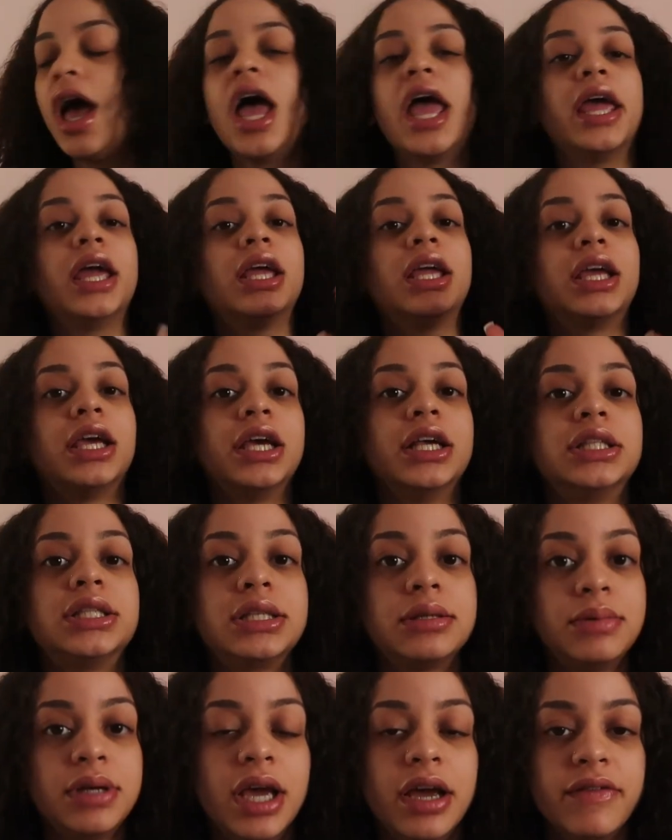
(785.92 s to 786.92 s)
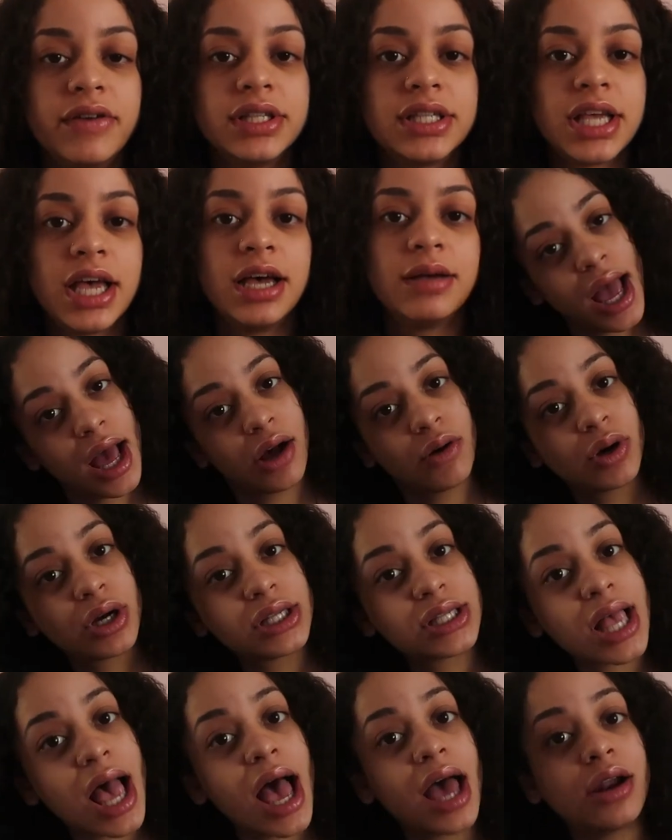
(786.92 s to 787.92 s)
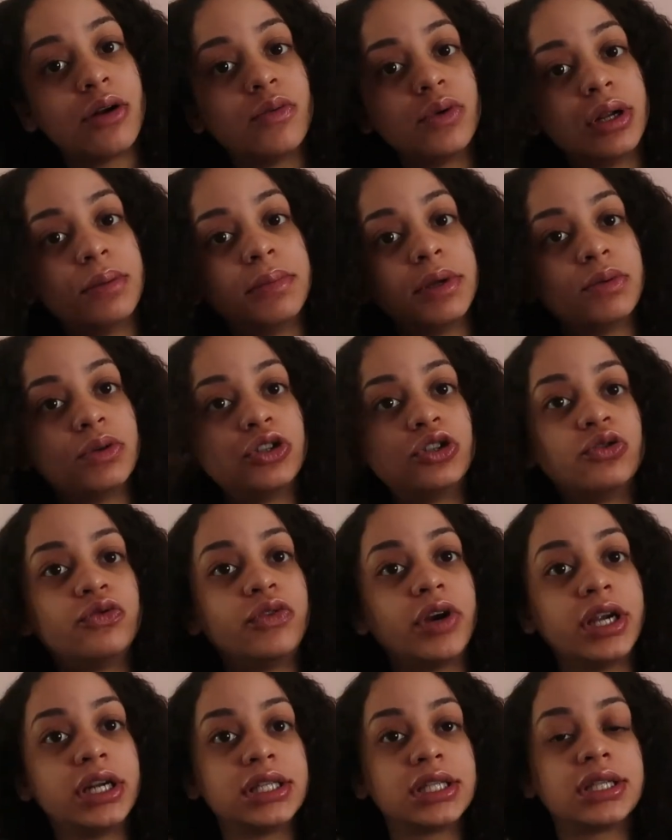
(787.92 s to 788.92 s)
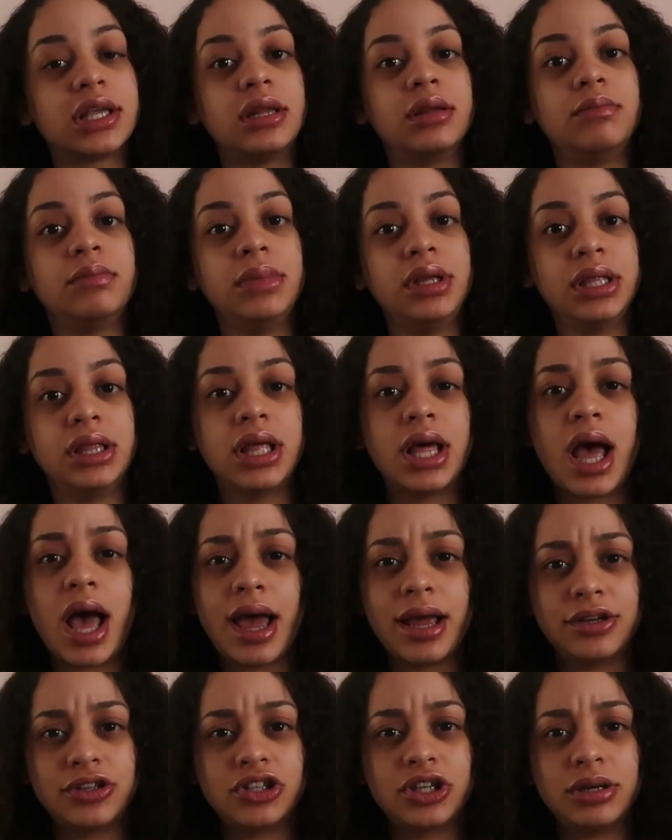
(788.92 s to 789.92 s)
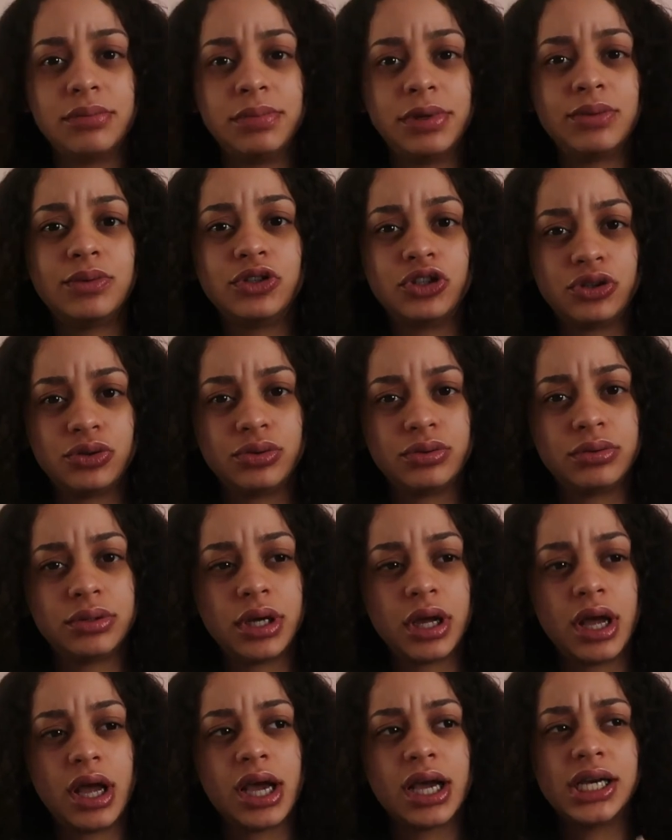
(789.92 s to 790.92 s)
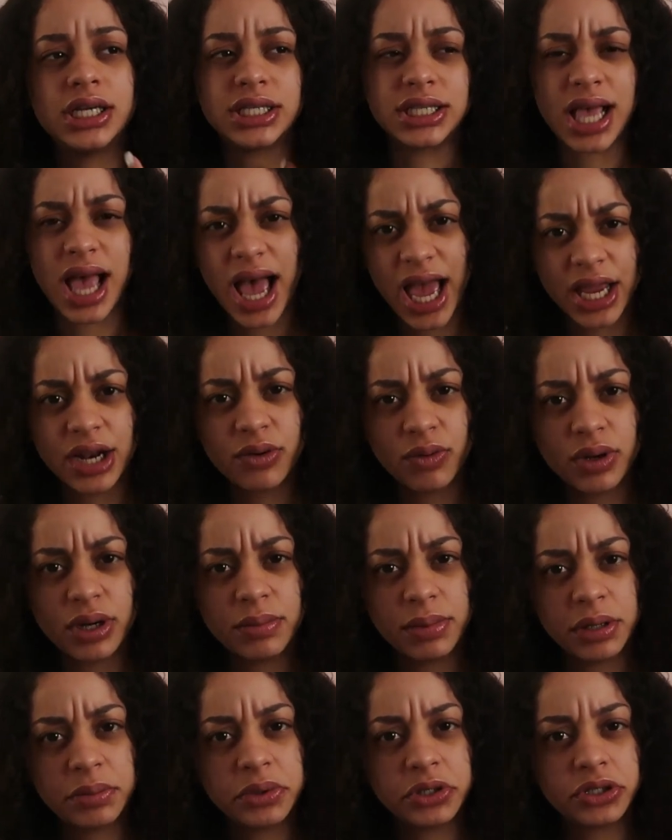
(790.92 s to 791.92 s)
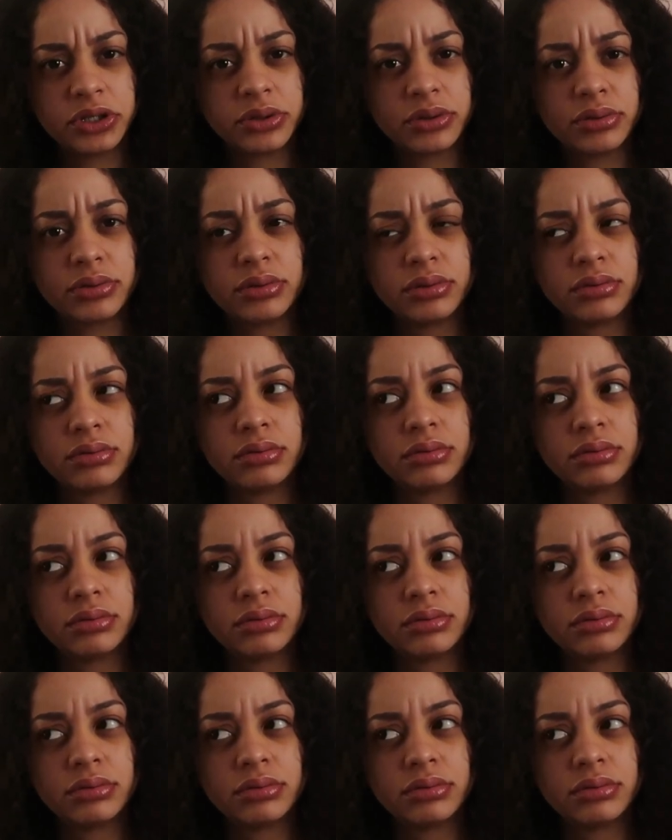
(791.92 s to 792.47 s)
It gets me every time. How? Because I don't want to be with you. Red is telling me that I shouldn't be with you because I don't want to be with you.